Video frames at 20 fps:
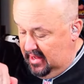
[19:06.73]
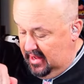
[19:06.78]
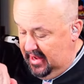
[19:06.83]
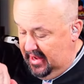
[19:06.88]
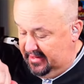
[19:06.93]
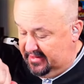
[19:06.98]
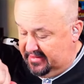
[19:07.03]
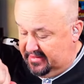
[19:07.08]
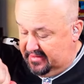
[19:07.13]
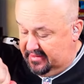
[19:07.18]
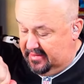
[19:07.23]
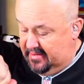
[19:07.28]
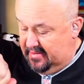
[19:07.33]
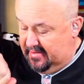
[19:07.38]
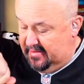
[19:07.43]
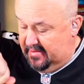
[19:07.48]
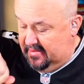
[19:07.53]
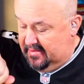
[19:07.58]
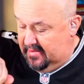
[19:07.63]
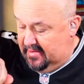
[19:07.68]
it's
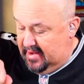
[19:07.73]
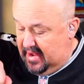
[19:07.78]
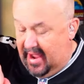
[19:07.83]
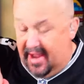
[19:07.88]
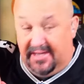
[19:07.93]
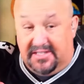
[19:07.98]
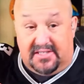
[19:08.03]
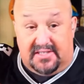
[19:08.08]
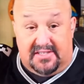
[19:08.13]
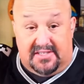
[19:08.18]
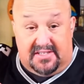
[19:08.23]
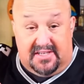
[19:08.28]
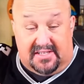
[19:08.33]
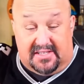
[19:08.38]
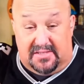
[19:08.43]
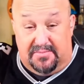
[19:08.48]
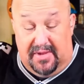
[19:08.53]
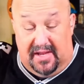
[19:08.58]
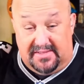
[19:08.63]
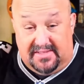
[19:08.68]
aged
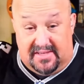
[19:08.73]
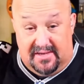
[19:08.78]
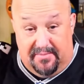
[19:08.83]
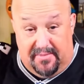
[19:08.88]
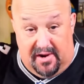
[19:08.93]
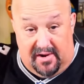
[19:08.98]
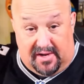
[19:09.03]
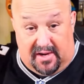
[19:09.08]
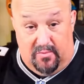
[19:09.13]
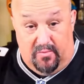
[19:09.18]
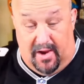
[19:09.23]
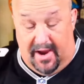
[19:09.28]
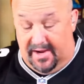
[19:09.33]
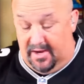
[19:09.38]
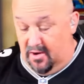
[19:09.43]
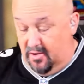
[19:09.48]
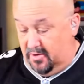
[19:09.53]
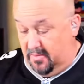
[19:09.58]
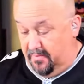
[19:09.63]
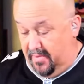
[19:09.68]
6 months in American white
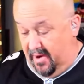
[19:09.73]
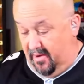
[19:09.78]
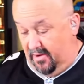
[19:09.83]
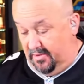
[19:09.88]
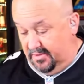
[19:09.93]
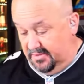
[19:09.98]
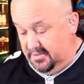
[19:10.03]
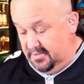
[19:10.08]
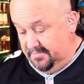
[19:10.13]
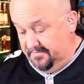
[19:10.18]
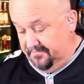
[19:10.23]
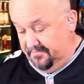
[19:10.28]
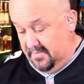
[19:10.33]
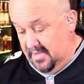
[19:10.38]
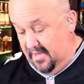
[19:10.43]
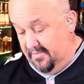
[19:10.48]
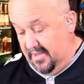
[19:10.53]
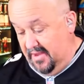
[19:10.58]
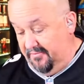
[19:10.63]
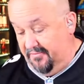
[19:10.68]
oak barrels
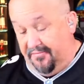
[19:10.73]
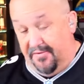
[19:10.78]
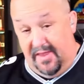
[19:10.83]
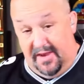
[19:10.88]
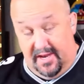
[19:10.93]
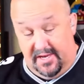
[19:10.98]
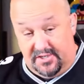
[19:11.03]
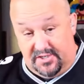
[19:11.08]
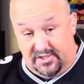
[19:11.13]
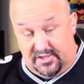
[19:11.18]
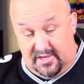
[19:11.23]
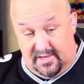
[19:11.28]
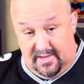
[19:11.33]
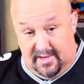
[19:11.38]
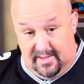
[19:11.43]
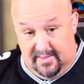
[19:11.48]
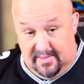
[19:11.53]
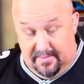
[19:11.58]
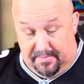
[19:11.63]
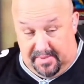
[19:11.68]
and then finished
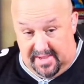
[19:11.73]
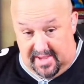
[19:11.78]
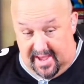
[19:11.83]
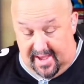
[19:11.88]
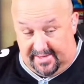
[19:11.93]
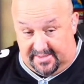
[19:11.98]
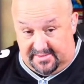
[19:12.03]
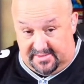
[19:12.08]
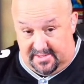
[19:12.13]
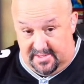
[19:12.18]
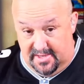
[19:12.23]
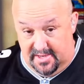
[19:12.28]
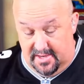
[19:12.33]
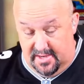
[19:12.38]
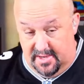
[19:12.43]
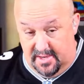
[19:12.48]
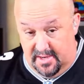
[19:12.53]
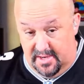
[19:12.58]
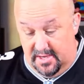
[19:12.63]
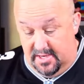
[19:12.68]
in the PX
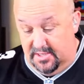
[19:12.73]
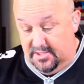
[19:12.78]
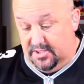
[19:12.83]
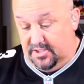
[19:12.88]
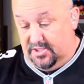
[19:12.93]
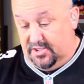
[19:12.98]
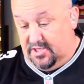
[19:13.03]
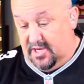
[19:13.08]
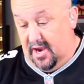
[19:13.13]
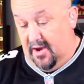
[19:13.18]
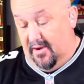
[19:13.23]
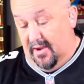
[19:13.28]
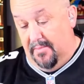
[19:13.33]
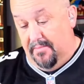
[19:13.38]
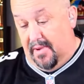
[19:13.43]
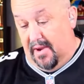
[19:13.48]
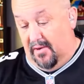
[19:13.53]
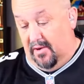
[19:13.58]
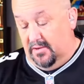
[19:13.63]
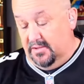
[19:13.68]
sherry
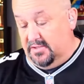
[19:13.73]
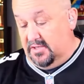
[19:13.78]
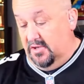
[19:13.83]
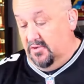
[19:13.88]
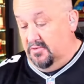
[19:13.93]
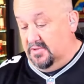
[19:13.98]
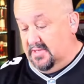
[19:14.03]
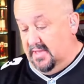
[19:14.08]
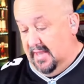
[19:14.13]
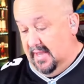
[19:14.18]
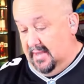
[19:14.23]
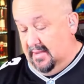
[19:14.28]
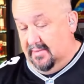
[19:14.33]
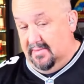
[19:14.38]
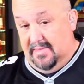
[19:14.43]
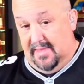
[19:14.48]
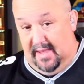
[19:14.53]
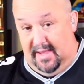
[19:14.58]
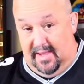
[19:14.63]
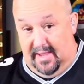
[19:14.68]
barrels
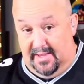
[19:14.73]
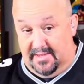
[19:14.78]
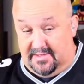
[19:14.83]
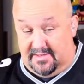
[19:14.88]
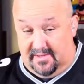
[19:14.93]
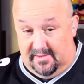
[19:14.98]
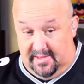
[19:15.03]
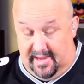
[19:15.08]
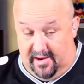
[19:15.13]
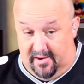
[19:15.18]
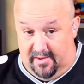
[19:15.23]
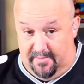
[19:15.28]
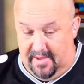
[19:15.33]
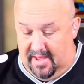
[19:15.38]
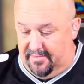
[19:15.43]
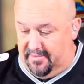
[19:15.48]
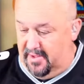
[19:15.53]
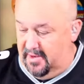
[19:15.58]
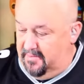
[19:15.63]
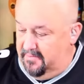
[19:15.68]
using the Solera
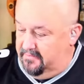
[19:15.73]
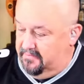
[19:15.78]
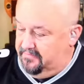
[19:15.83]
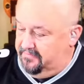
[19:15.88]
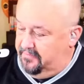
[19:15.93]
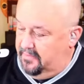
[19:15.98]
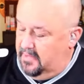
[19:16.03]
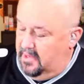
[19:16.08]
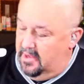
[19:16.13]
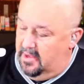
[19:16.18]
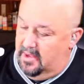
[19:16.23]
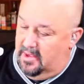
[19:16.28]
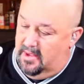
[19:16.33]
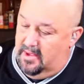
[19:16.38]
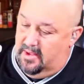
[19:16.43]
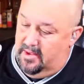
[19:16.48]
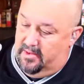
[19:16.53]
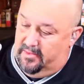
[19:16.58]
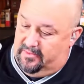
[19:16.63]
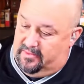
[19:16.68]
method. So
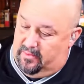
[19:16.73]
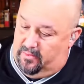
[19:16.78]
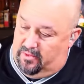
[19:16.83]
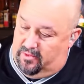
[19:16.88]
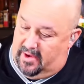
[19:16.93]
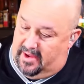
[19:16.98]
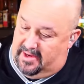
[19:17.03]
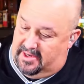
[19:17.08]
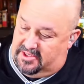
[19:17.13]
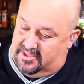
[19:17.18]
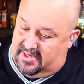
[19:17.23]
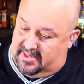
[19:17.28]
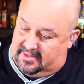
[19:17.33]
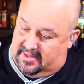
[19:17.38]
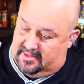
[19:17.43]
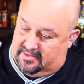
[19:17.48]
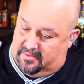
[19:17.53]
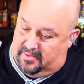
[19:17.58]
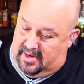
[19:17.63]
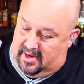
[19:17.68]
we'll go ahead and check
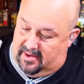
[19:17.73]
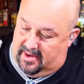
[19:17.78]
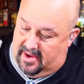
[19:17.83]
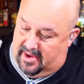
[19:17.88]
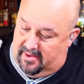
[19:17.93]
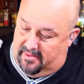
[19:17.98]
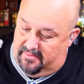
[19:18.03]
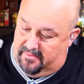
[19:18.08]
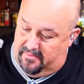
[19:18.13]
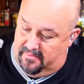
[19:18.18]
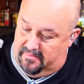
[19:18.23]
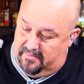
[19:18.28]
this one out now.